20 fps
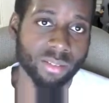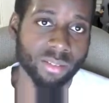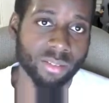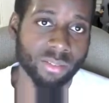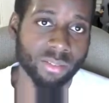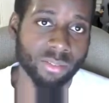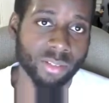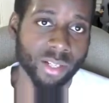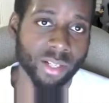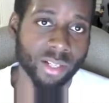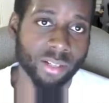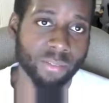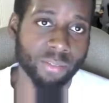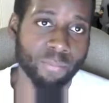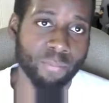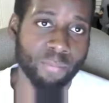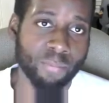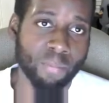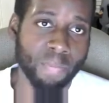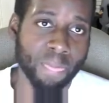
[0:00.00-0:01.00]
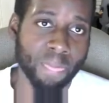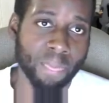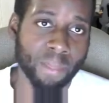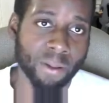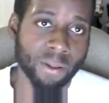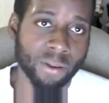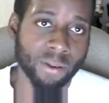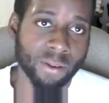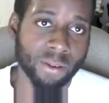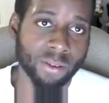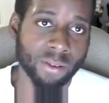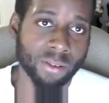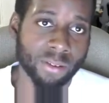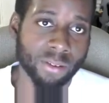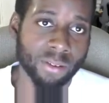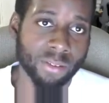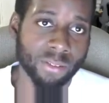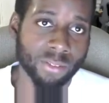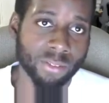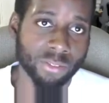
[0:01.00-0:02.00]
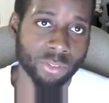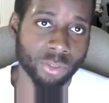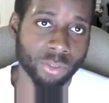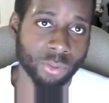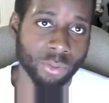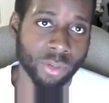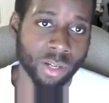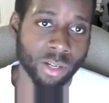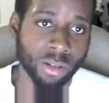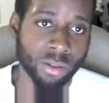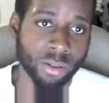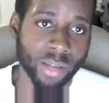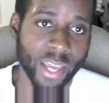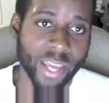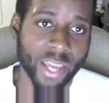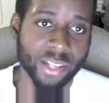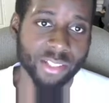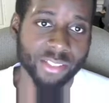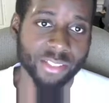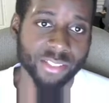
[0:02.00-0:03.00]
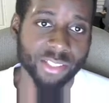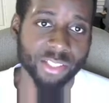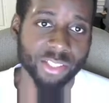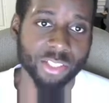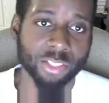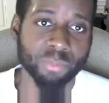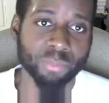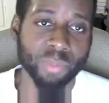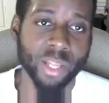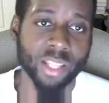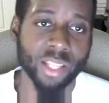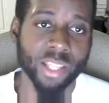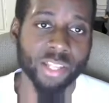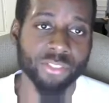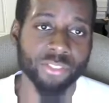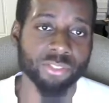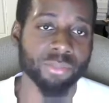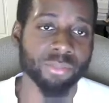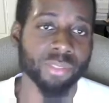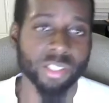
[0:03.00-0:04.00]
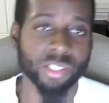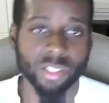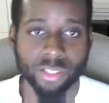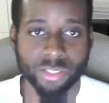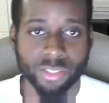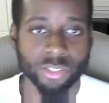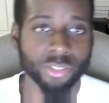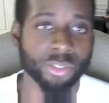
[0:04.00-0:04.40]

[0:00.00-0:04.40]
right? So Hannah is a good palindrome because,